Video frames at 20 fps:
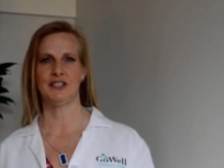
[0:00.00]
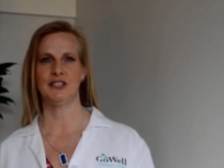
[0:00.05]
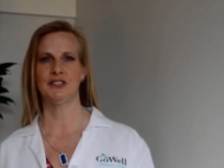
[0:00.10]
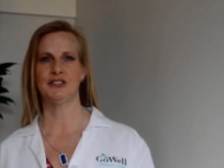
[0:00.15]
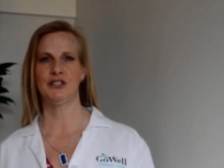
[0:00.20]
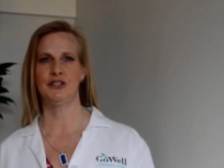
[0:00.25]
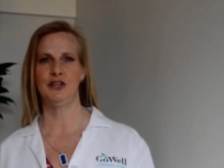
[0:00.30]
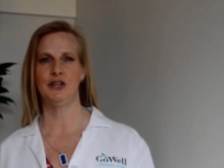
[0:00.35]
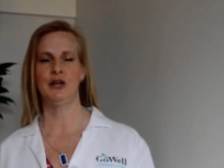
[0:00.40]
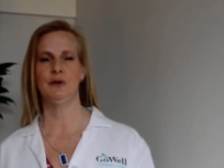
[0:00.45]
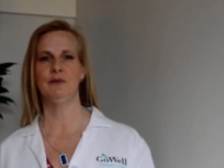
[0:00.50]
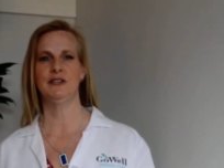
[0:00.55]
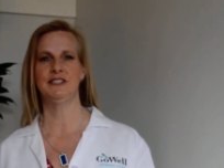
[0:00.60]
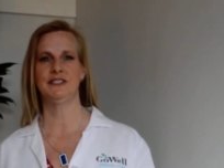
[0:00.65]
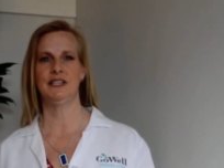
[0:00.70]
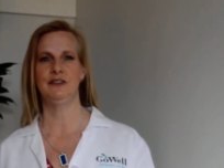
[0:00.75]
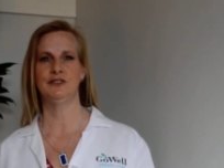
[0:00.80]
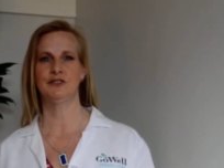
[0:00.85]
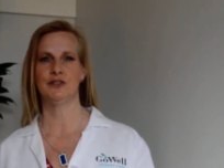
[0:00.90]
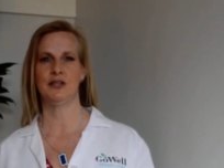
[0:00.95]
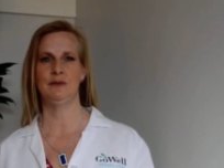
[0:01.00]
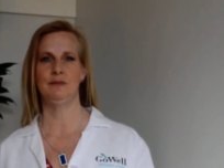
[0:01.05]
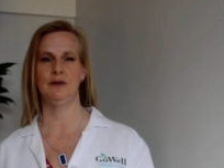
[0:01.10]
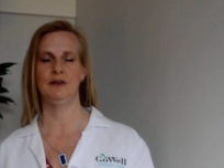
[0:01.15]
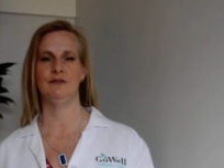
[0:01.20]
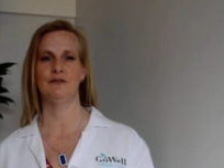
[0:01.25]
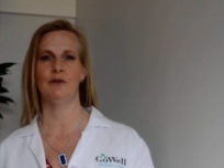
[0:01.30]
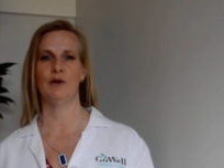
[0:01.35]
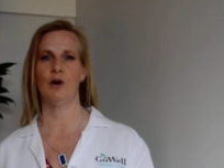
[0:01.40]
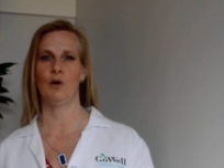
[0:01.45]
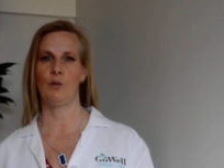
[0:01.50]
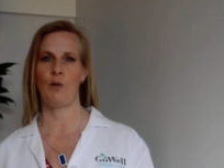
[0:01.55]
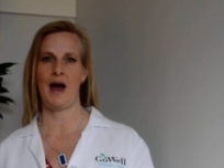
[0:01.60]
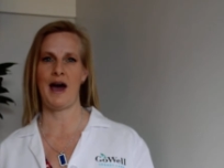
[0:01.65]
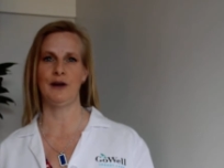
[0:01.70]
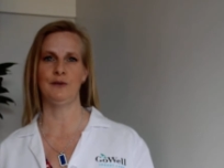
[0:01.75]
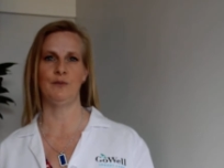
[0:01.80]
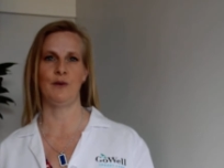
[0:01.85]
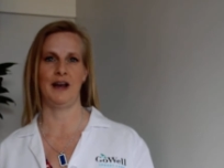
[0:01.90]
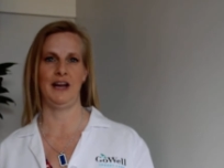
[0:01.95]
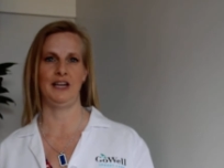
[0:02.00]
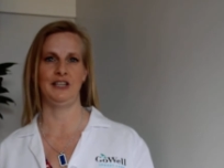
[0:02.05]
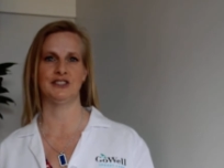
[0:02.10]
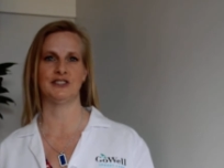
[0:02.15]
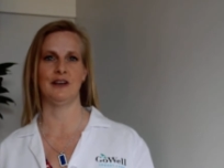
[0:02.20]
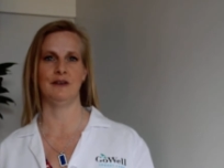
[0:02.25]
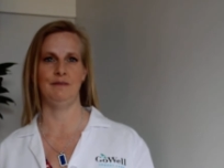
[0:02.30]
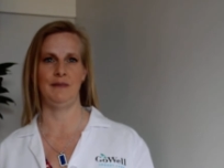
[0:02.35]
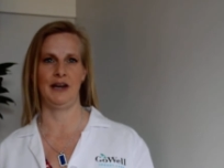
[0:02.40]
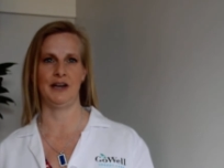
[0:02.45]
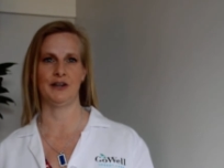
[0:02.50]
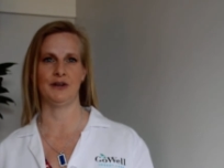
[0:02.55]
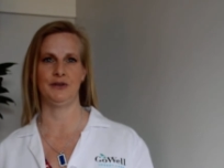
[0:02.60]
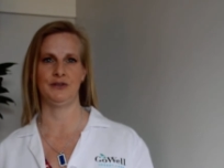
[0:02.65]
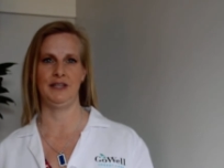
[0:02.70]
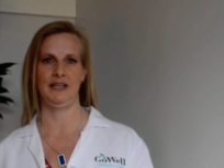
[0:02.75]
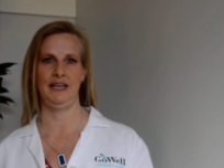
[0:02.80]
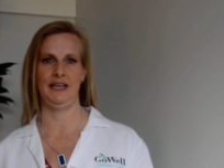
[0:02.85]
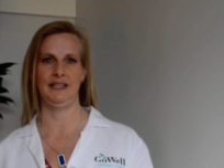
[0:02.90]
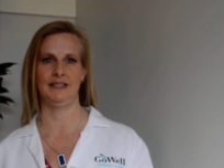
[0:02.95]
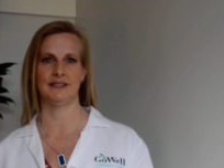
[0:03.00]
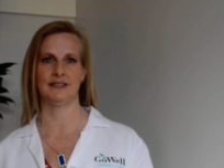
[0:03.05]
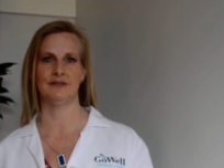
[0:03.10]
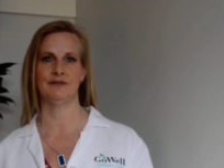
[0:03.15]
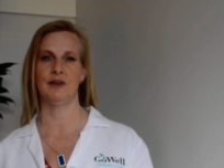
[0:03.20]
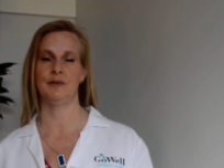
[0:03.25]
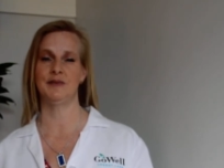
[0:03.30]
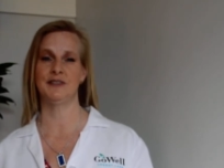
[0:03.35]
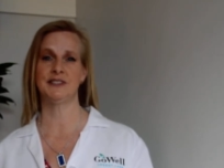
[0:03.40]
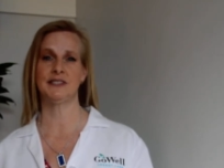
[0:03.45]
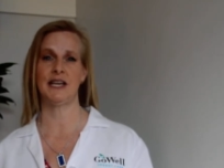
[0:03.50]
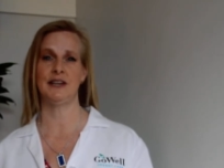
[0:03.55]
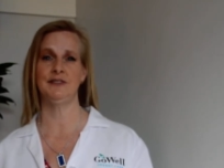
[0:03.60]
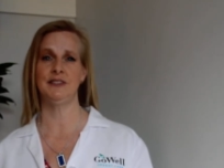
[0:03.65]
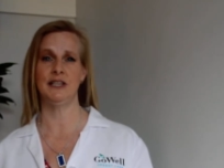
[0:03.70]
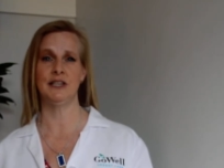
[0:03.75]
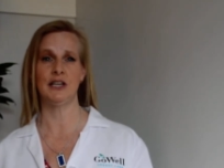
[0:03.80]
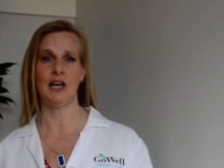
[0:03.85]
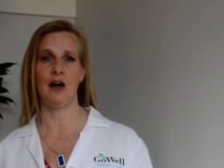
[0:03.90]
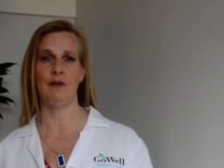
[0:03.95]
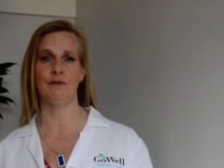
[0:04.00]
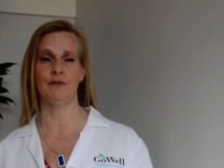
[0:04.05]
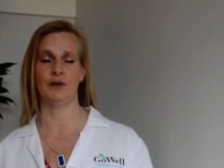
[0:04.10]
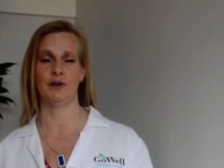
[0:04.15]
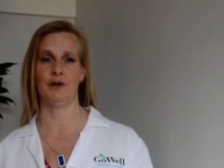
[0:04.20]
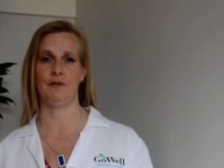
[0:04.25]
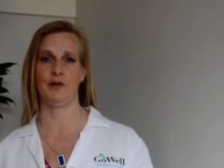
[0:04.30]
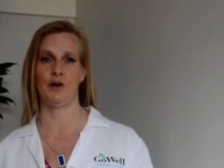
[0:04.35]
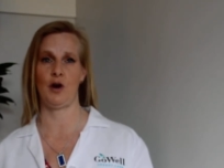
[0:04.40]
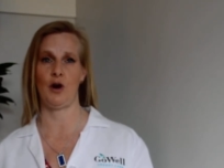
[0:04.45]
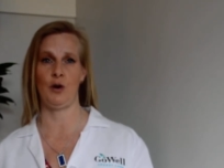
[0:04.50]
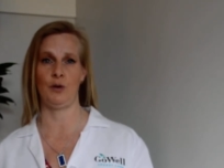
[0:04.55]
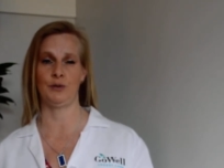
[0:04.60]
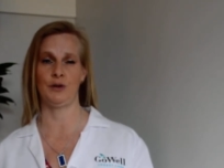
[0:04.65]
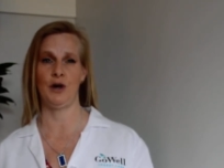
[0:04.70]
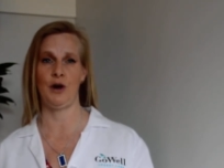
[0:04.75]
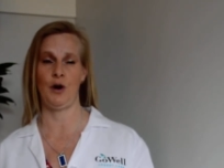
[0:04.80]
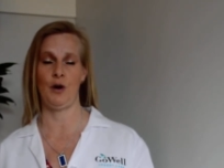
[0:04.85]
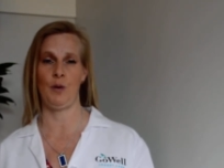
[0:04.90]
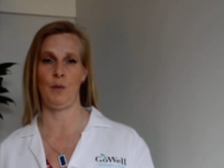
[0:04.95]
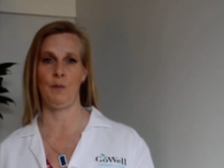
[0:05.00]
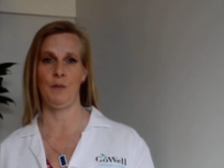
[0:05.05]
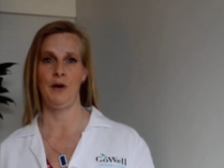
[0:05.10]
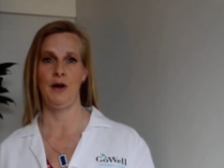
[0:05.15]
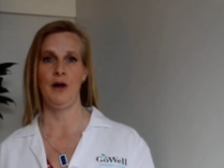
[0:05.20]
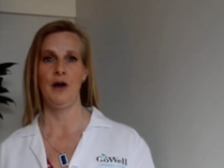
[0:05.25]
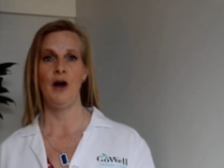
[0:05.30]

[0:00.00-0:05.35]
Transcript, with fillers: so you can receive treatment for a wide range of medical needs from the safety and comfort of your own home